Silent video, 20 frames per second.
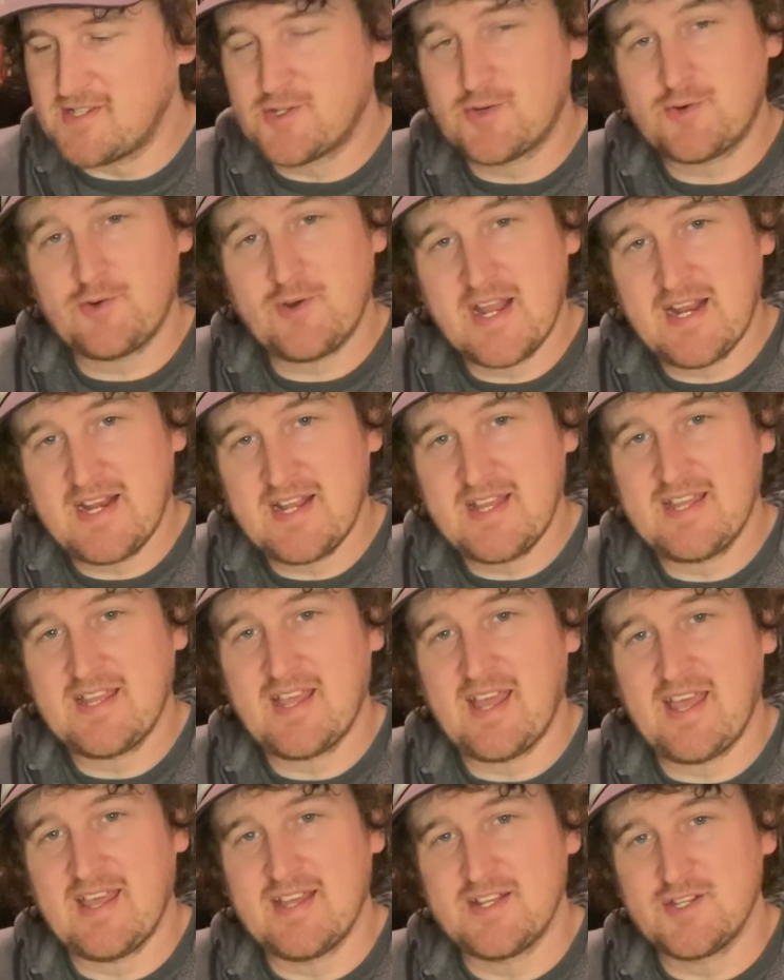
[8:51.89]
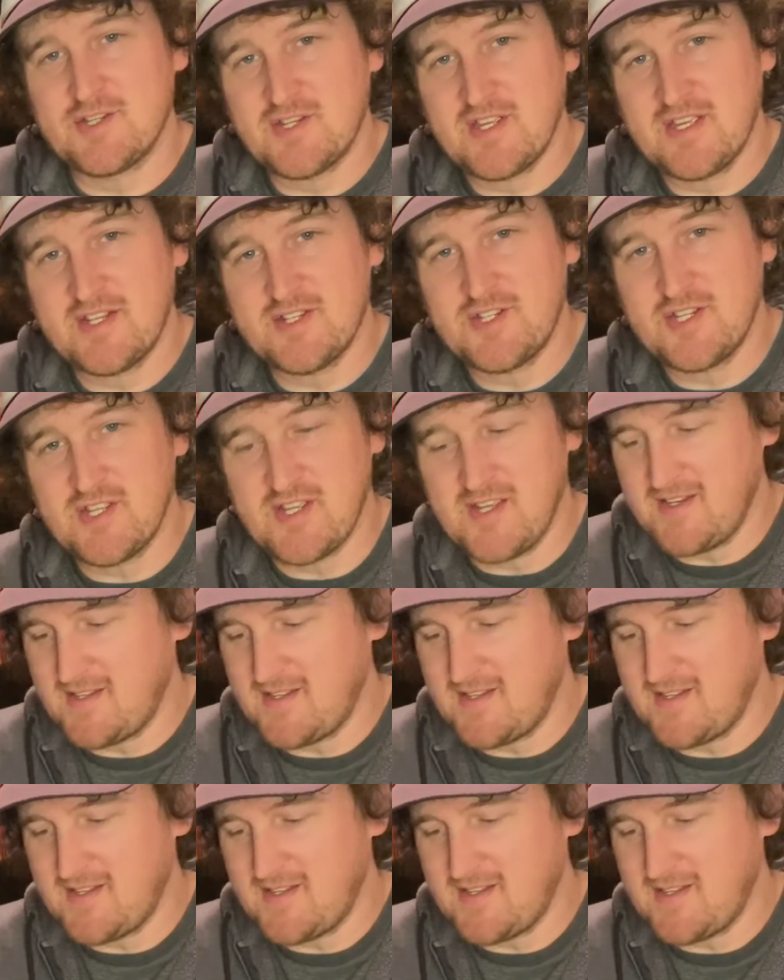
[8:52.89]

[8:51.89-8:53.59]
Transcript: training and cheat sheet